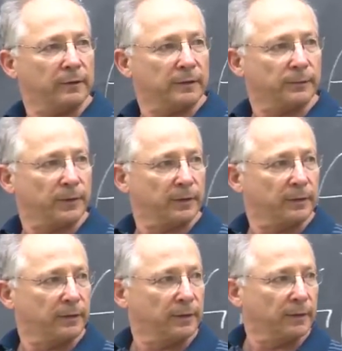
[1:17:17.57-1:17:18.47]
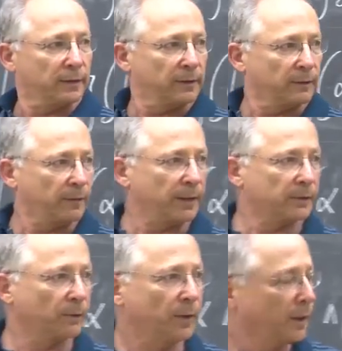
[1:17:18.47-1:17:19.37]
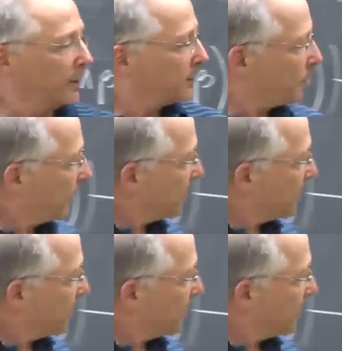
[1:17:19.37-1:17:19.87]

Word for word: this. Right? So, so